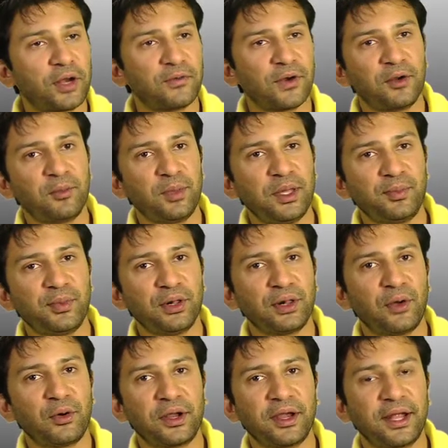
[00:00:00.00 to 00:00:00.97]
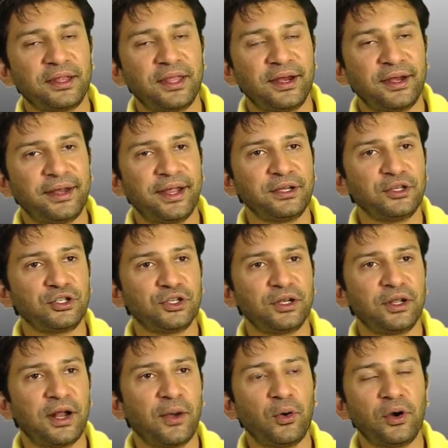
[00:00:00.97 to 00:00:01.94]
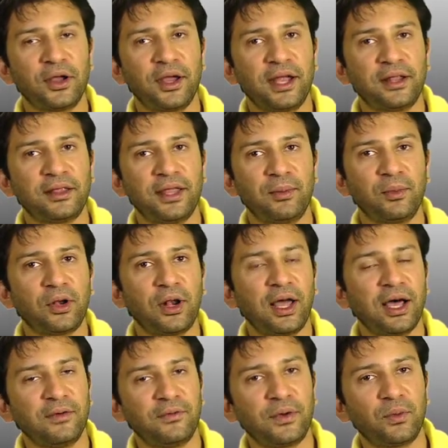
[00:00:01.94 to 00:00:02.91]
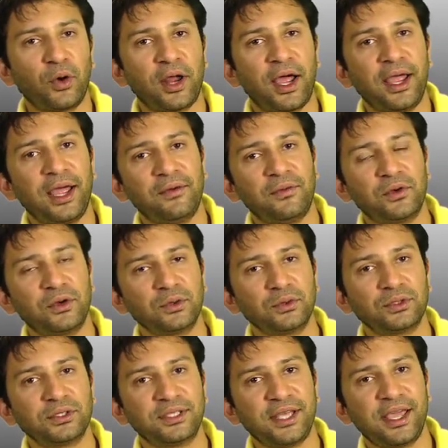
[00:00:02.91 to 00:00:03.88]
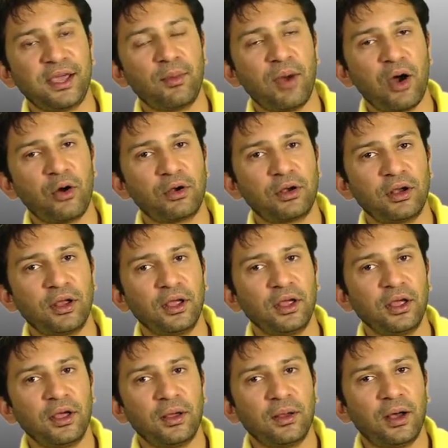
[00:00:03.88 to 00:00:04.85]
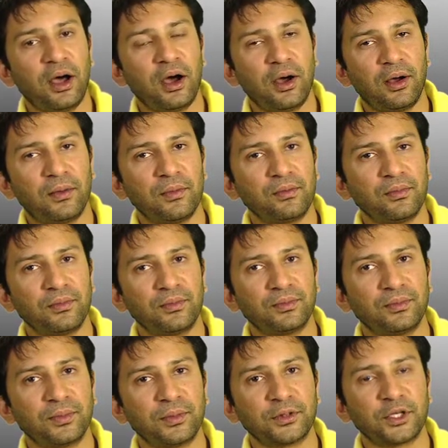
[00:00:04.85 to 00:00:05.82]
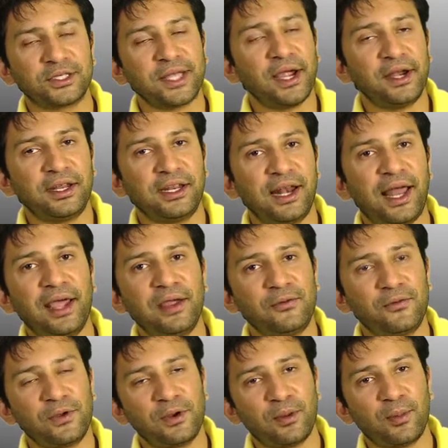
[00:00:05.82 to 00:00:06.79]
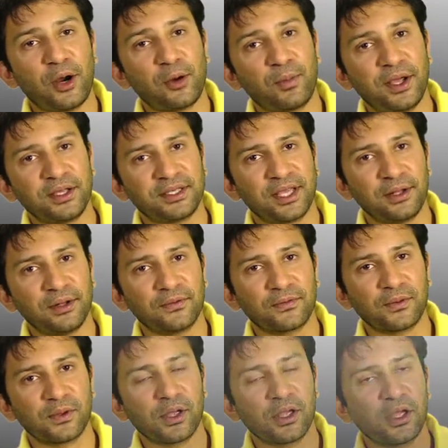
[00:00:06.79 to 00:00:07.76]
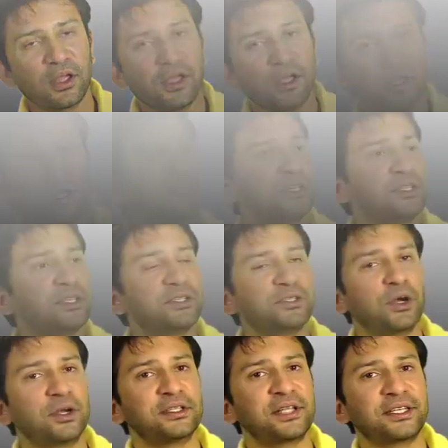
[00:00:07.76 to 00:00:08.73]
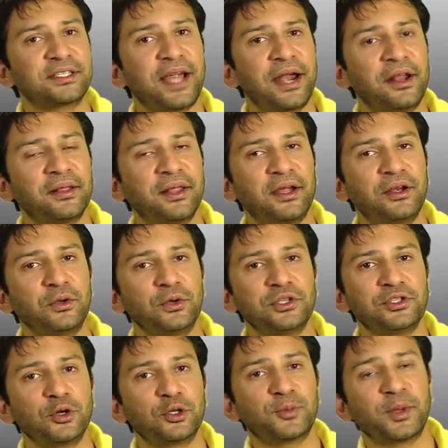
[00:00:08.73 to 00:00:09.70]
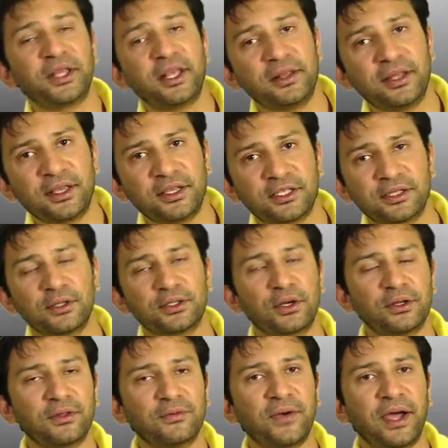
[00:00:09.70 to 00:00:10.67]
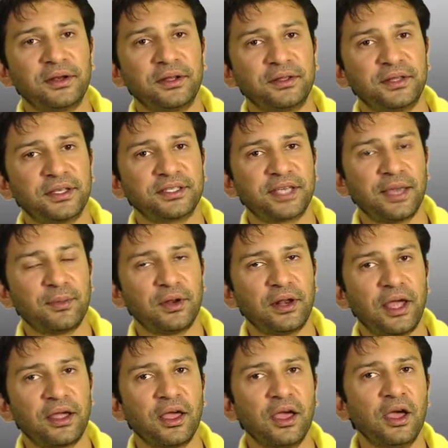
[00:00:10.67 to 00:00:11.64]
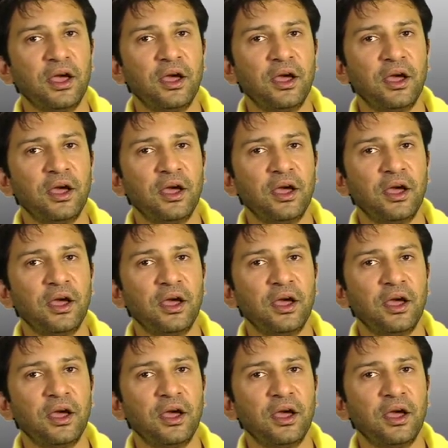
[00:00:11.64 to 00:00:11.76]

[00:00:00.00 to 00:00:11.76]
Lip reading: in front of people. I want to get their attention. And I want to get them to laugh at what I have to say about society, life, and about myself. First, I just thought it's like standing there and doing jokes. But then the sort of the finer things came in, like